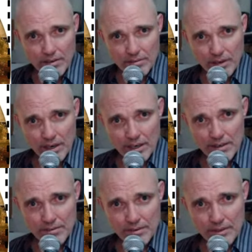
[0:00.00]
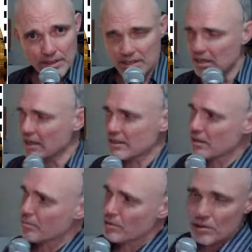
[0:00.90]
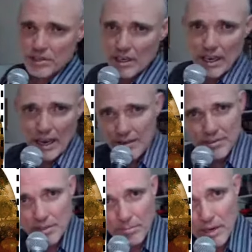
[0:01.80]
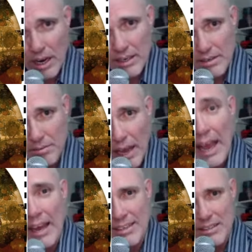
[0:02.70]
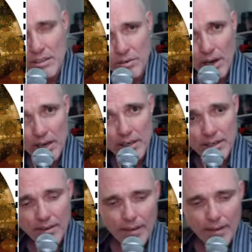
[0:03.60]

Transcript: right? It's not someone who's going to have some kind of axe to grind.